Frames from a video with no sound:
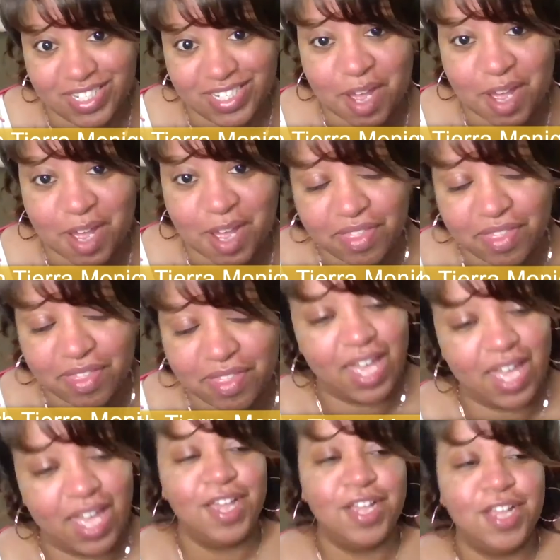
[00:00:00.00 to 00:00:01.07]
How about that?
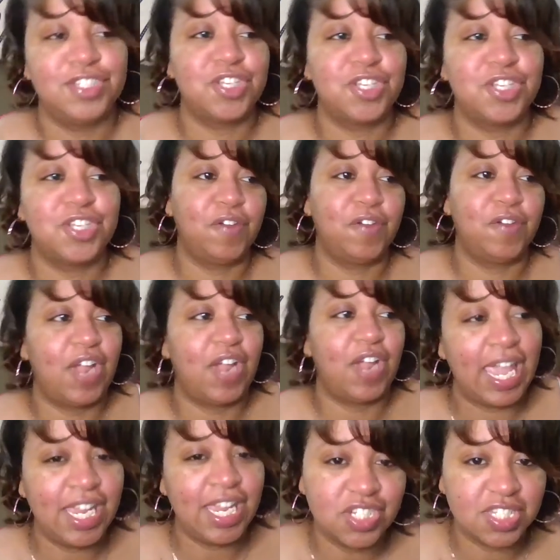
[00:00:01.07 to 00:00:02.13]
So if you're
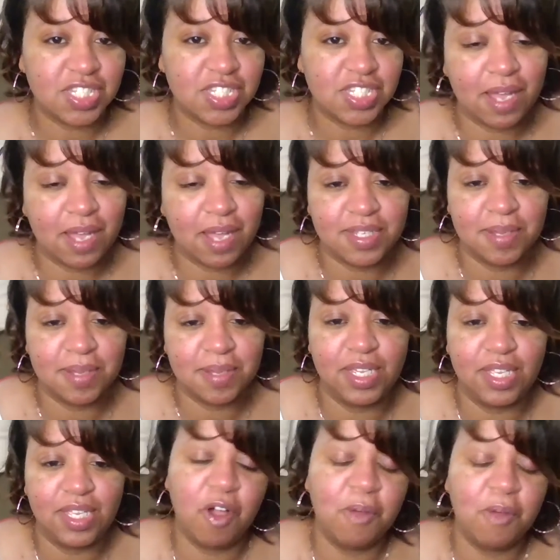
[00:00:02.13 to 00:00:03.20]
anxious about something, like,
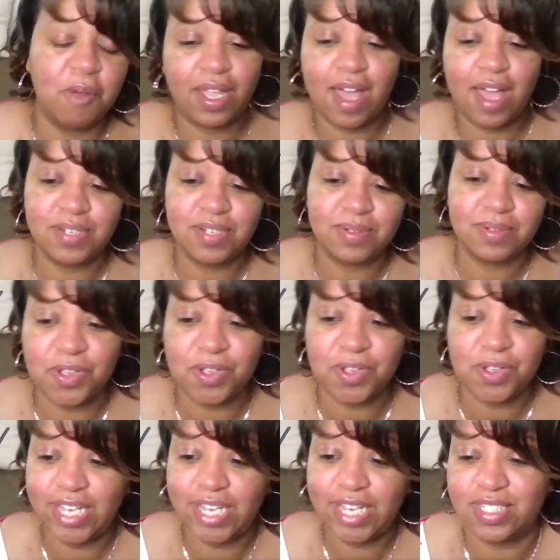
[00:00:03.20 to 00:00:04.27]
oh my gosh, I'm so
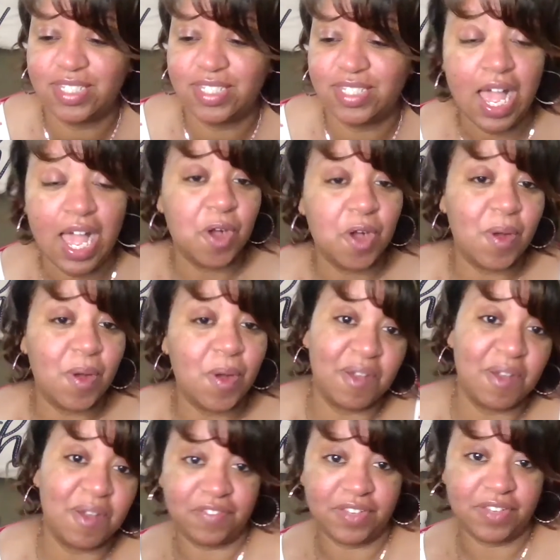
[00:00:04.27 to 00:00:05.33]
anxious. Oh, I can't wait
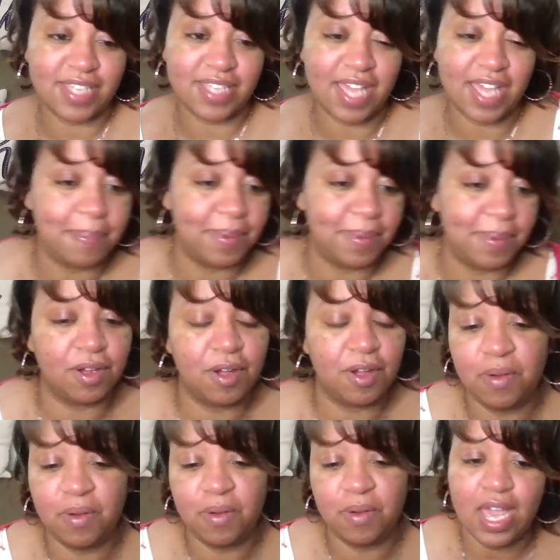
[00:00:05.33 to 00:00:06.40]
for this to happen. And, oh,
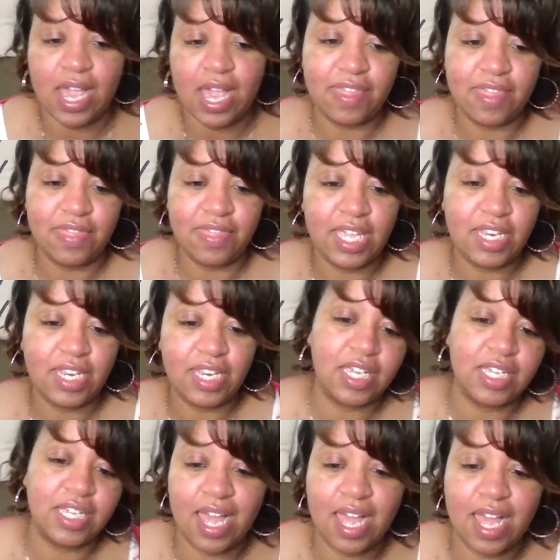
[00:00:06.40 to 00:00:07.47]
and then it's
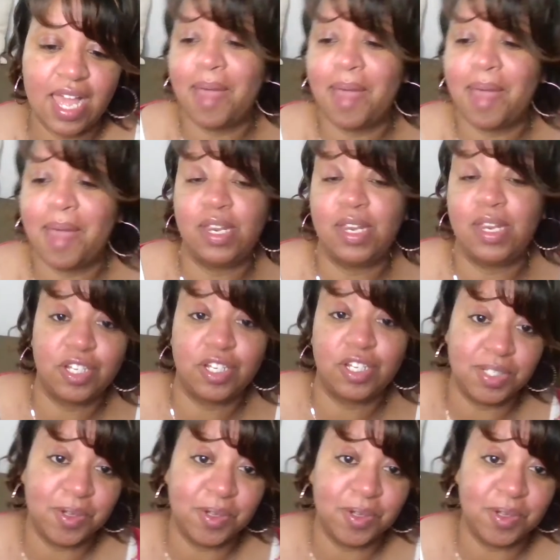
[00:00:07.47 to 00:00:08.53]
not happening. You're
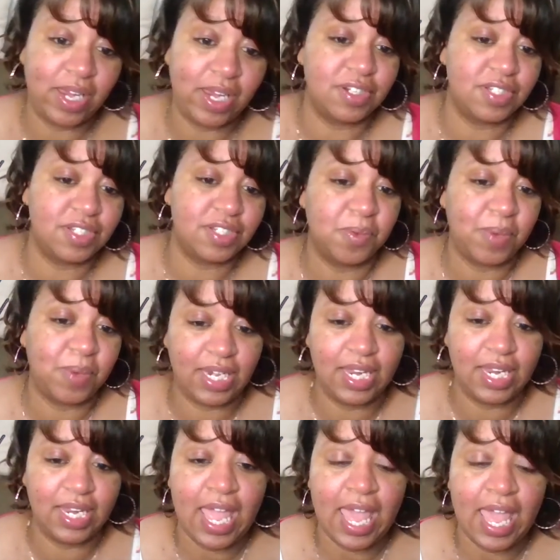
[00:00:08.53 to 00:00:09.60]
still waiting. You're still waiting.
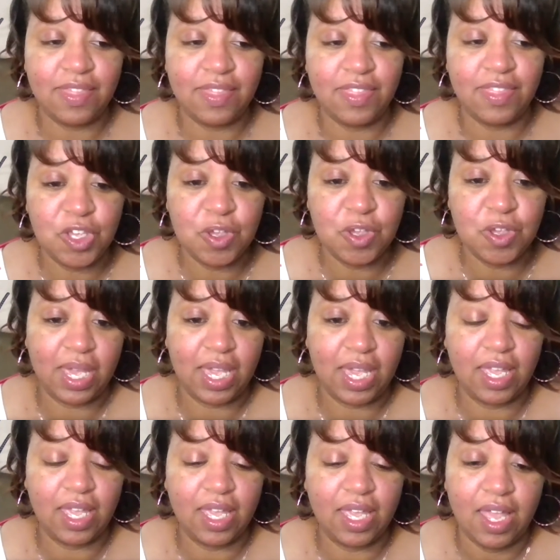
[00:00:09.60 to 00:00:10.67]
And then you may
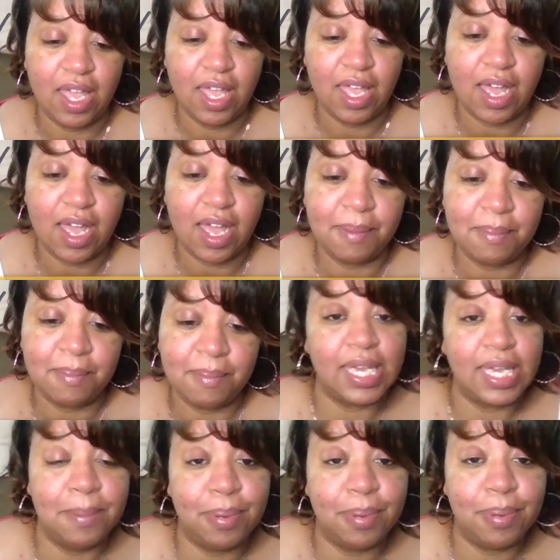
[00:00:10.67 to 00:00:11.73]
uh, make an
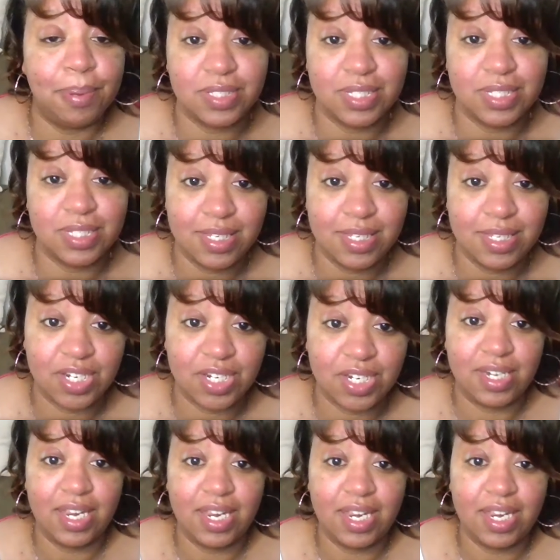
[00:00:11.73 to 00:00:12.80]
impulse decision
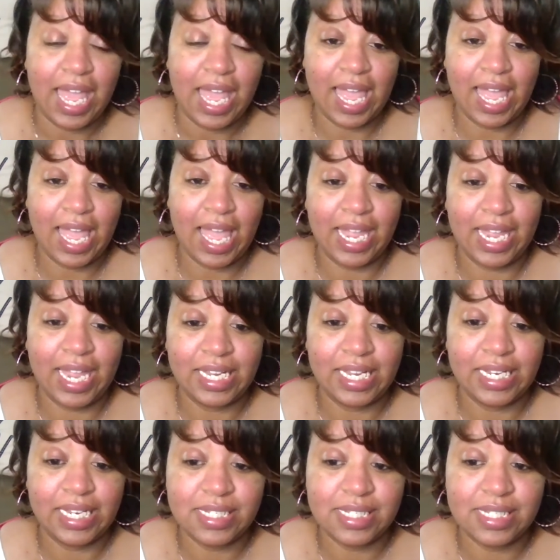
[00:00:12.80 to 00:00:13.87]

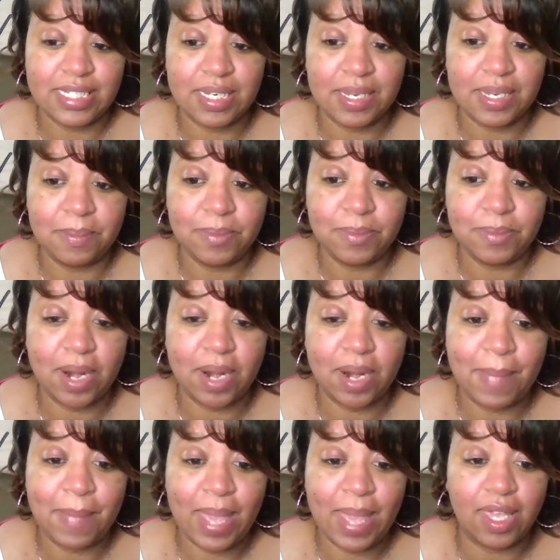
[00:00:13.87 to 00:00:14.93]
and try to
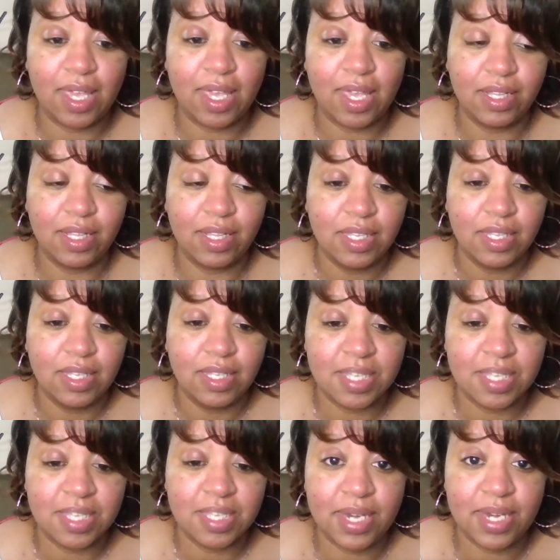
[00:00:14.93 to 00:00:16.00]
make
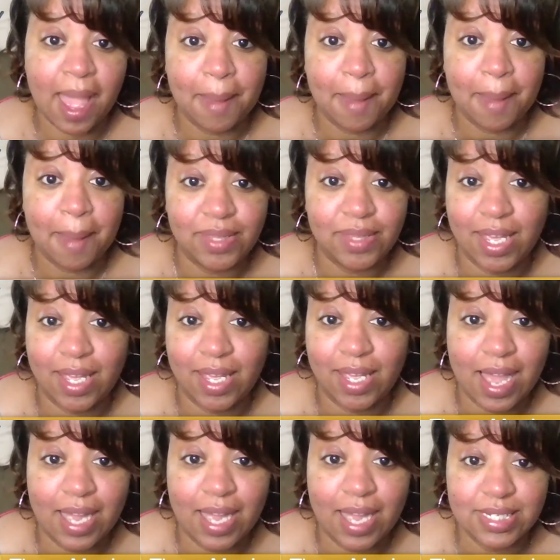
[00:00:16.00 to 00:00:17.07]
something happen that
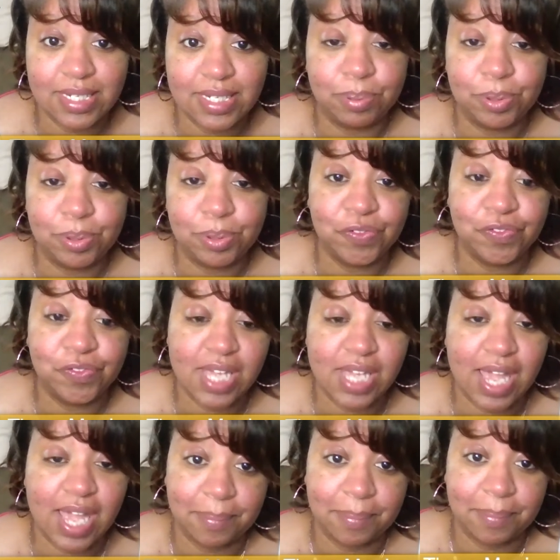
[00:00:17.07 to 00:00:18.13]
God didn't approve to
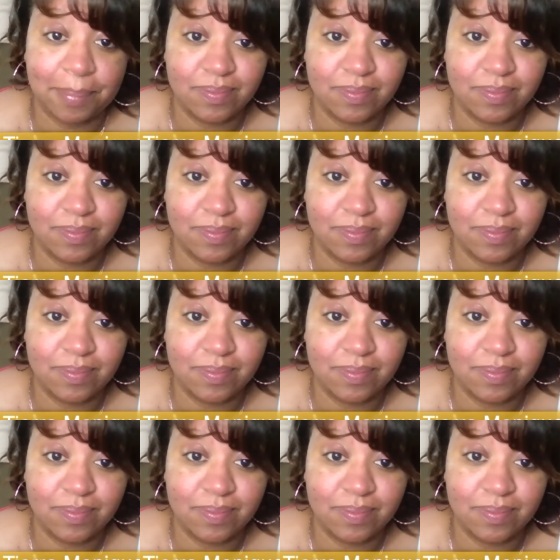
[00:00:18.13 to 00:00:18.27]
happen.